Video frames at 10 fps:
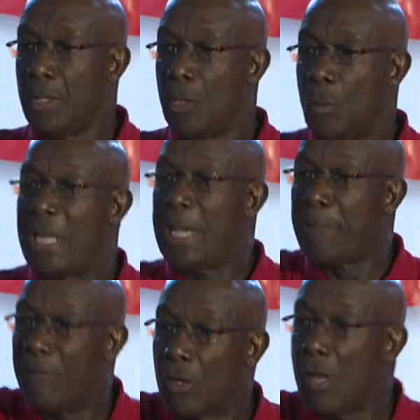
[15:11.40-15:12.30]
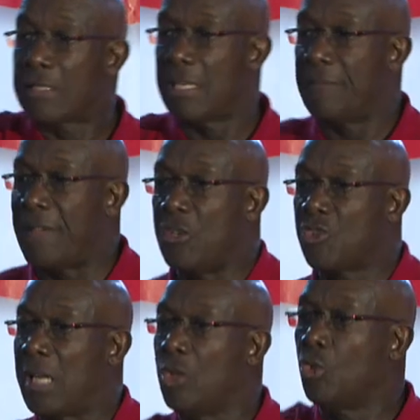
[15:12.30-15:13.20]
when the Privy Council
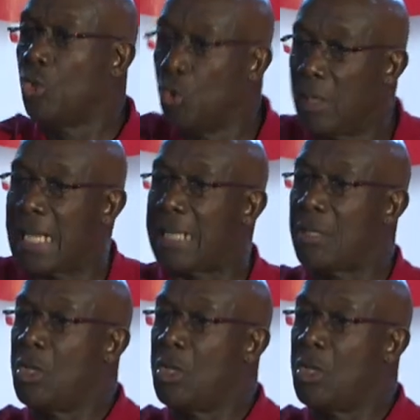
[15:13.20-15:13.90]
eventually ruled that